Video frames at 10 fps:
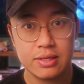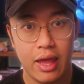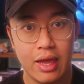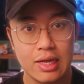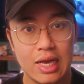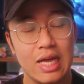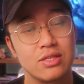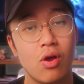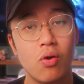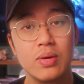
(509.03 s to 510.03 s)
And
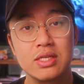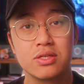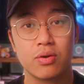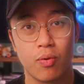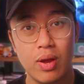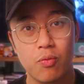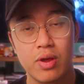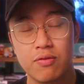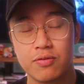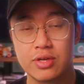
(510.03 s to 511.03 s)
as always, a great
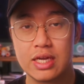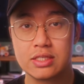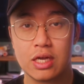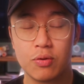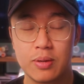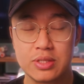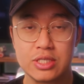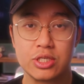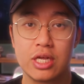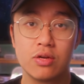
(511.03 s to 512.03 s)
way for you guys to help out
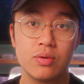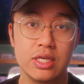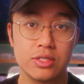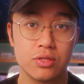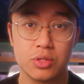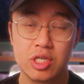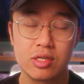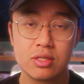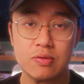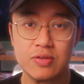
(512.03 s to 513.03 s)
this channel is to share
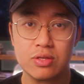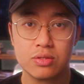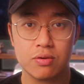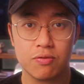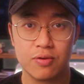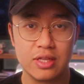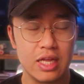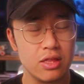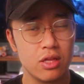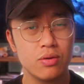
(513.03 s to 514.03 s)
this video to a friend
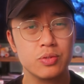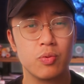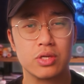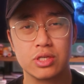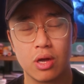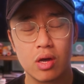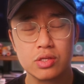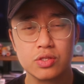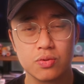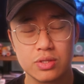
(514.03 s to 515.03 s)
that loves watching all
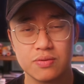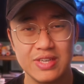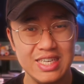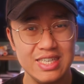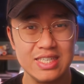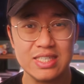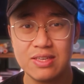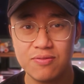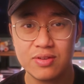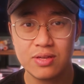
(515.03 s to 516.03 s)
sorts of
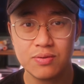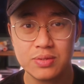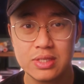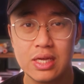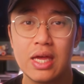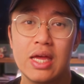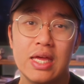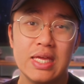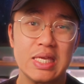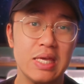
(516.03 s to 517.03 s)
EDC videos.
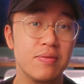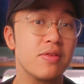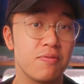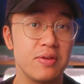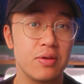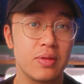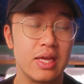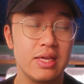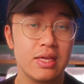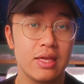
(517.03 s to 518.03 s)
Give this video a
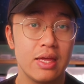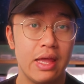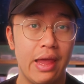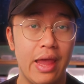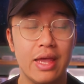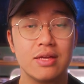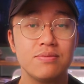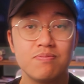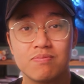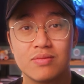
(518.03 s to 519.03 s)
like and
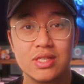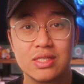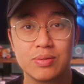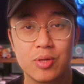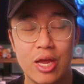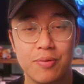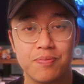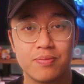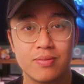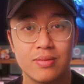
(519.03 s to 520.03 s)
subscribe.
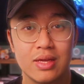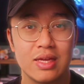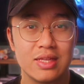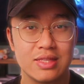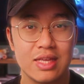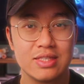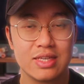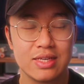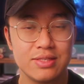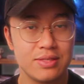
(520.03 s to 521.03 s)
Thanks
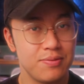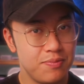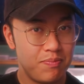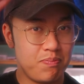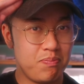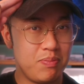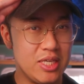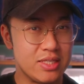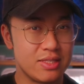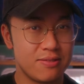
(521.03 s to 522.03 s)
guys,
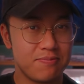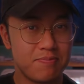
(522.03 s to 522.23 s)
peace.